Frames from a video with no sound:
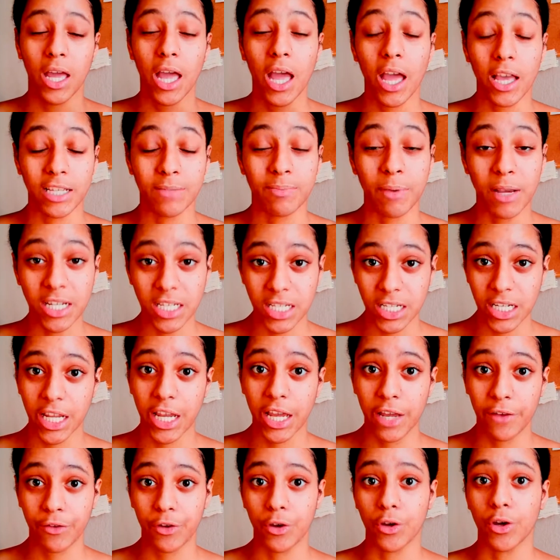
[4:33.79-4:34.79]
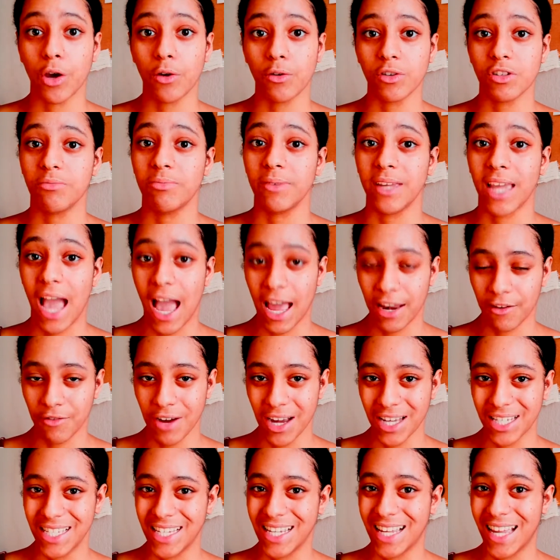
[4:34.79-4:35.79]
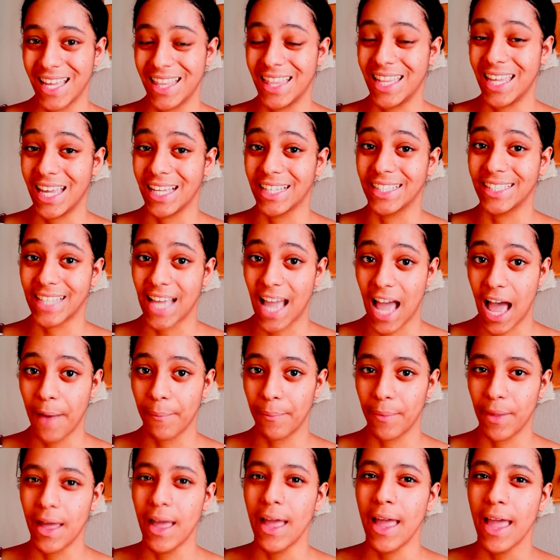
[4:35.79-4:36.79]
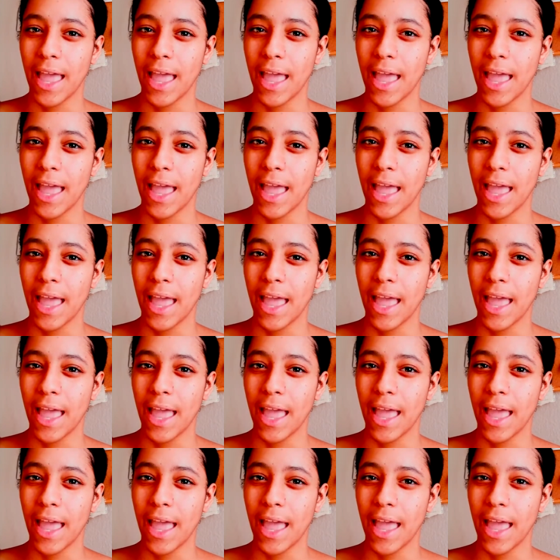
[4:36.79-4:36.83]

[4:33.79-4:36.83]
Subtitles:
Especially if you're going to be handwriting in the exam,